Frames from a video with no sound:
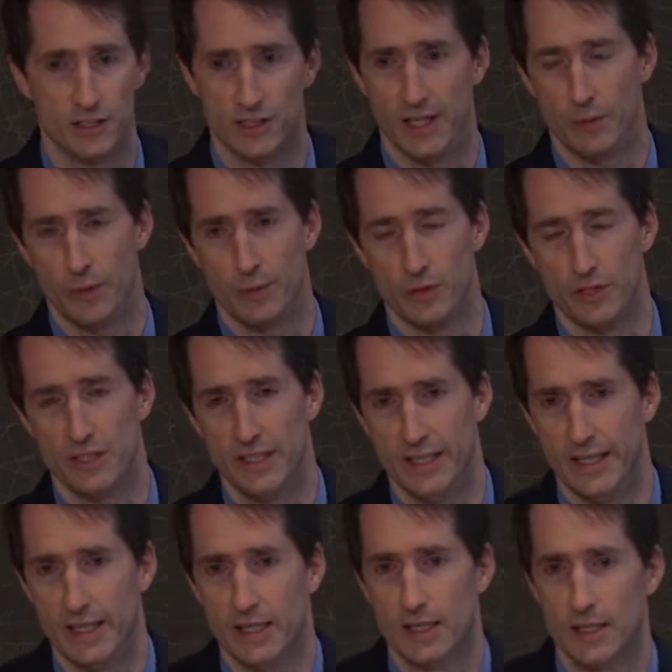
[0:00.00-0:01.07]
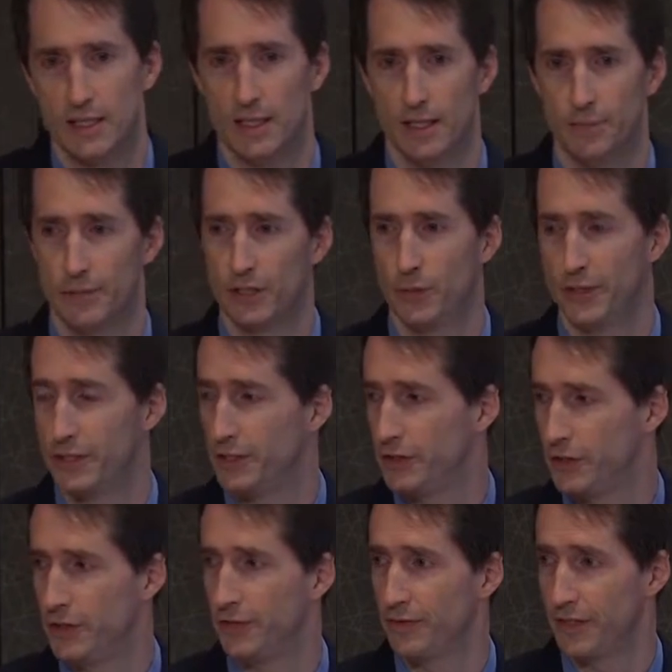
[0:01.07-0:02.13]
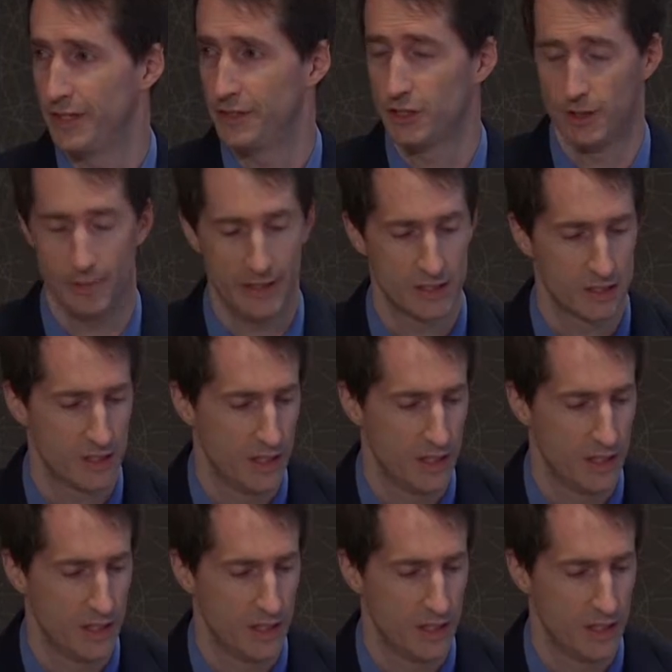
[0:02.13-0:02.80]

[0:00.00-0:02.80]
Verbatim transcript: that we were seeing uh, between the two different instruments.